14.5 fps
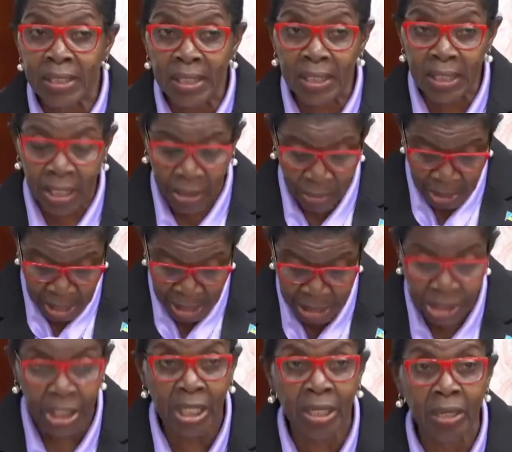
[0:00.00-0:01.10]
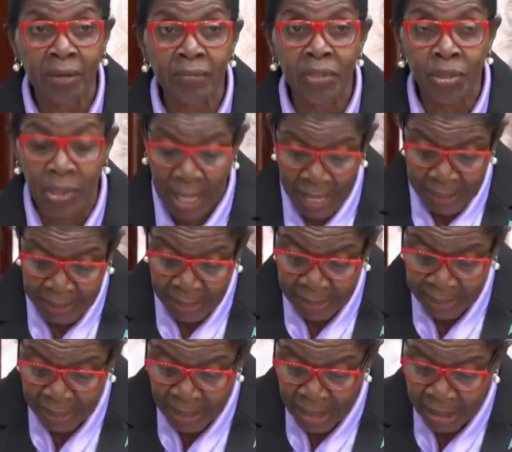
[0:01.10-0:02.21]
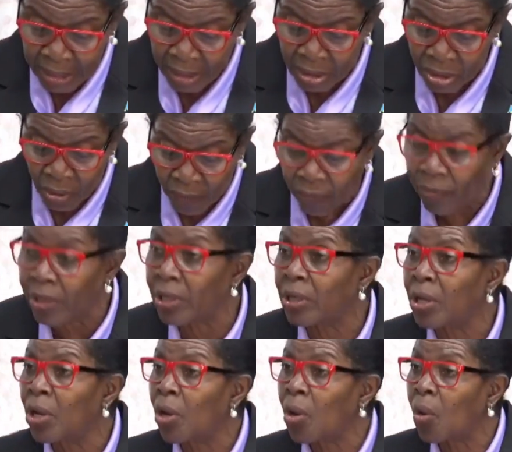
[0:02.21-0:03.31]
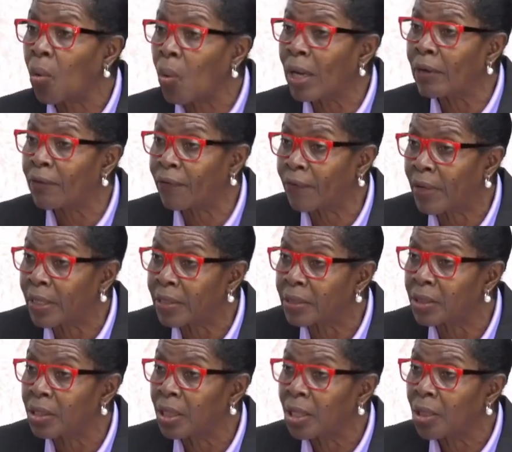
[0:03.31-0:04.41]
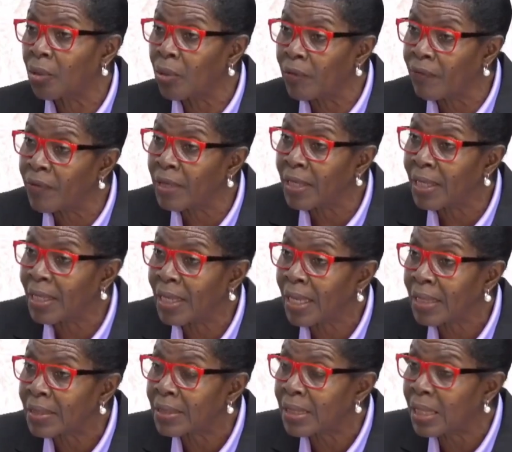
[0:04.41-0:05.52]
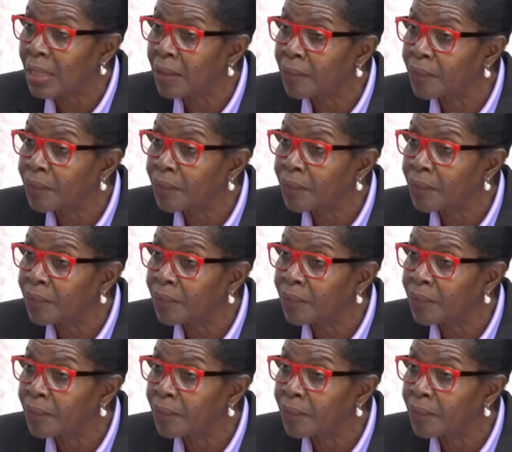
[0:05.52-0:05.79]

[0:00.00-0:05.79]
the creation of the United States Sovereign Wealth Fund within the next year.